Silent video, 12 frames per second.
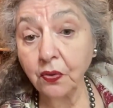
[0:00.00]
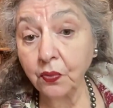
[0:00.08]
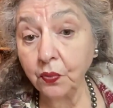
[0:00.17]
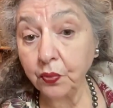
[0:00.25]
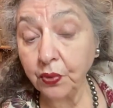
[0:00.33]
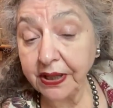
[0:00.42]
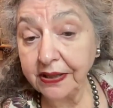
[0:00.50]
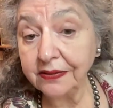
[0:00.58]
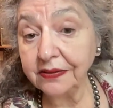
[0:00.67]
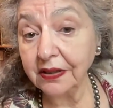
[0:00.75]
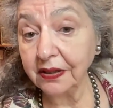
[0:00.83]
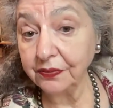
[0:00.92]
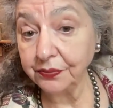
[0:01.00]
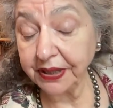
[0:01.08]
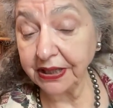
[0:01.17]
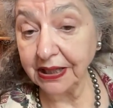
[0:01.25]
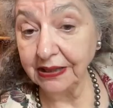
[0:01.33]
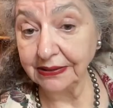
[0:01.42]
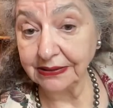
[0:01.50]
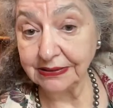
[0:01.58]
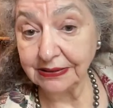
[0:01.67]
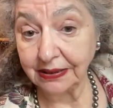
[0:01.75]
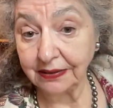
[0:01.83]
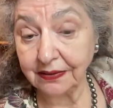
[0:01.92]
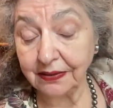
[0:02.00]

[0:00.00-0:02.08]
with reality,